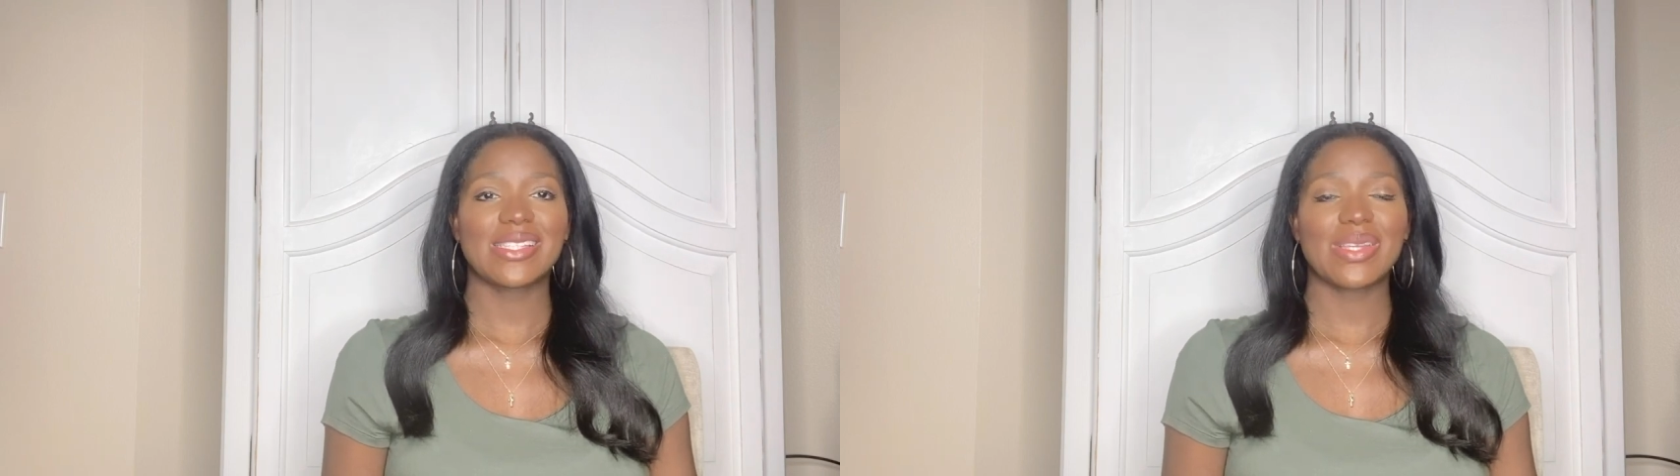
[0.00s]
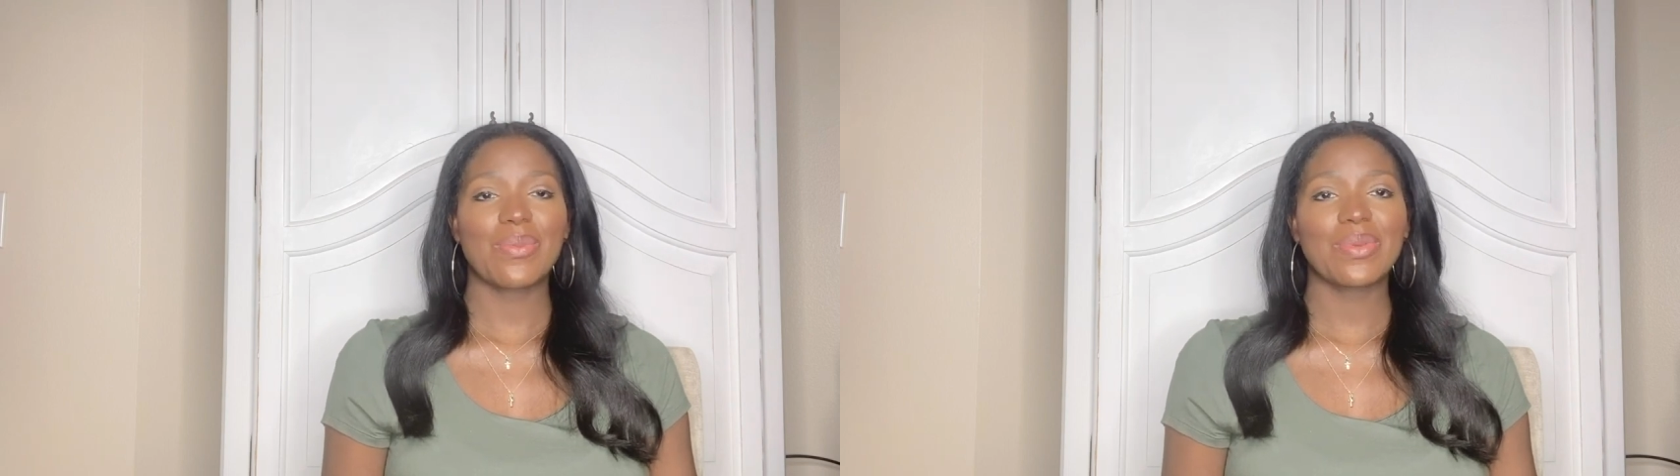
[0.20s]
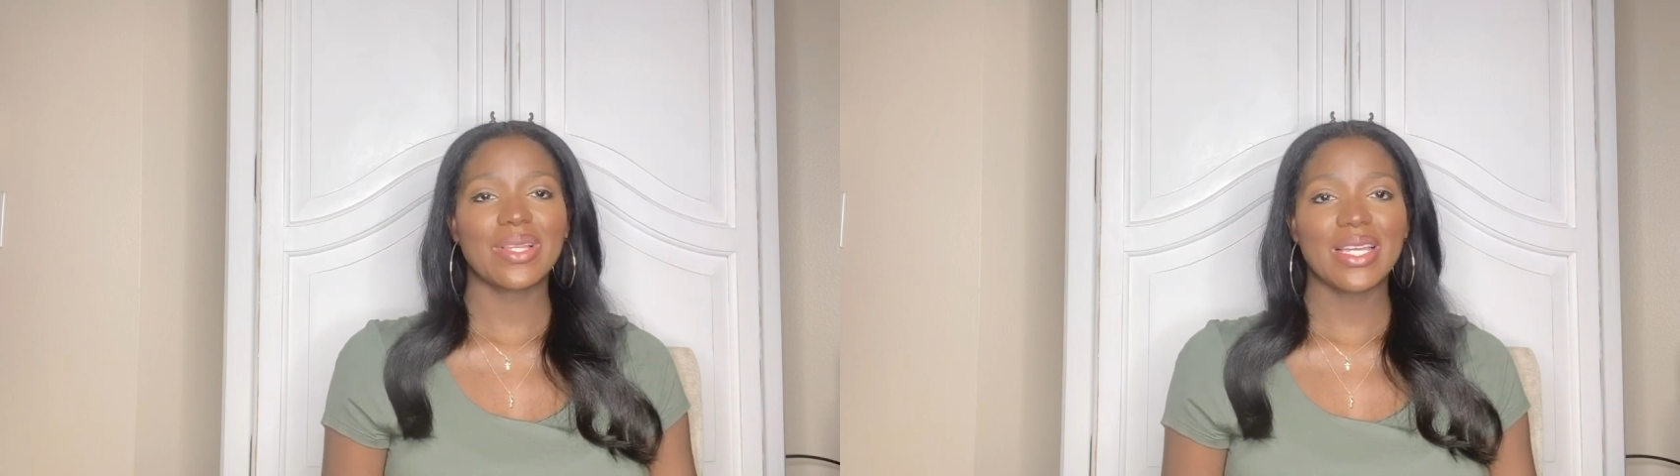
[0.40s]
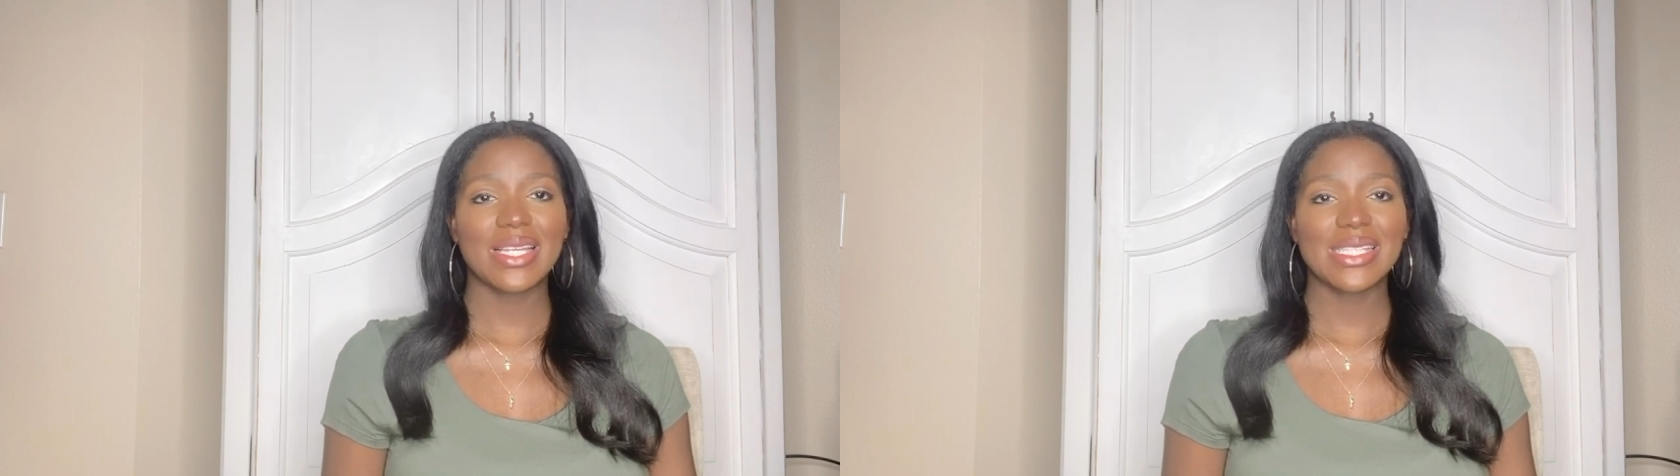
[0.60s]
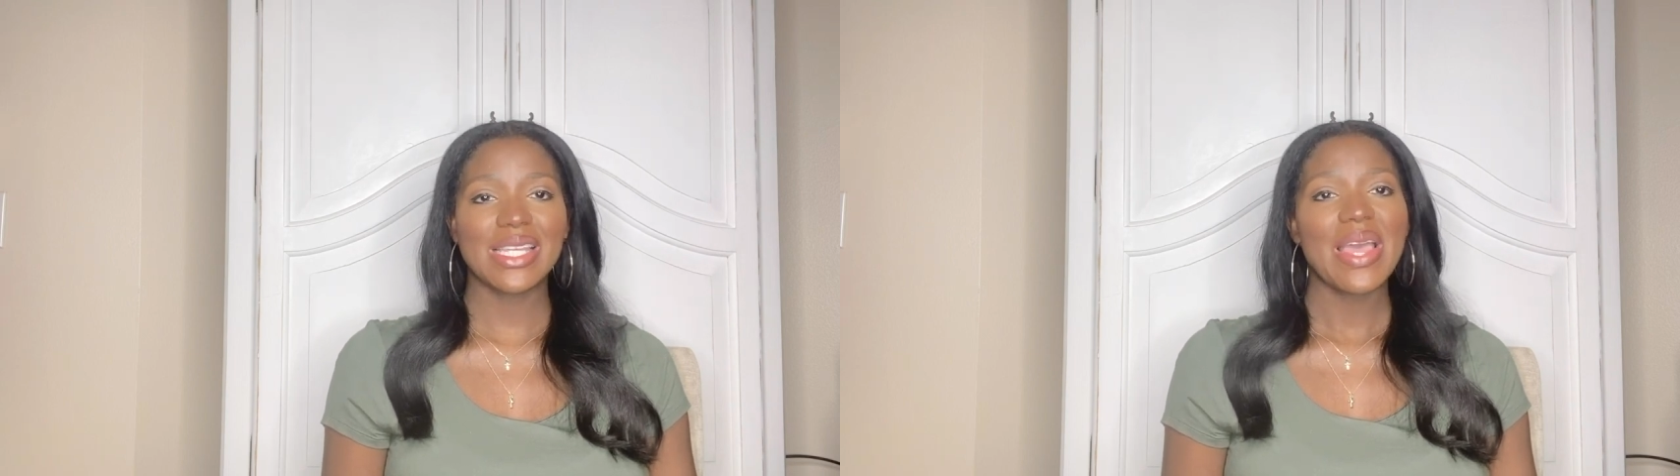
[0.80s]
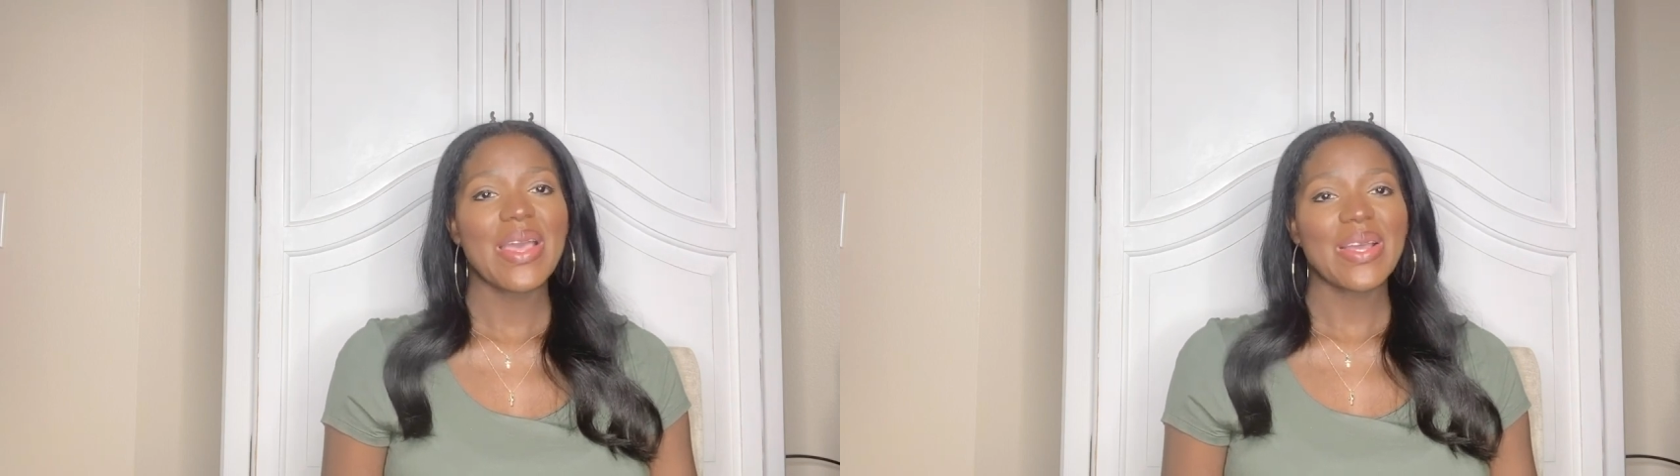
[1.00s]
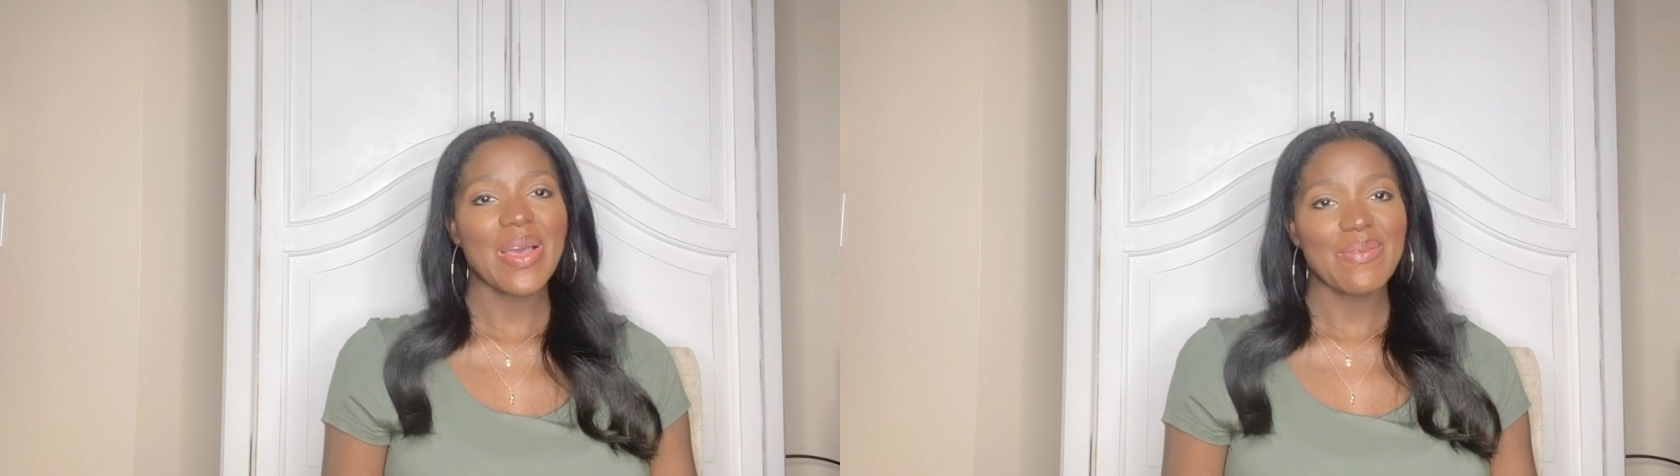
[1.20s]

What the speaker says: So please come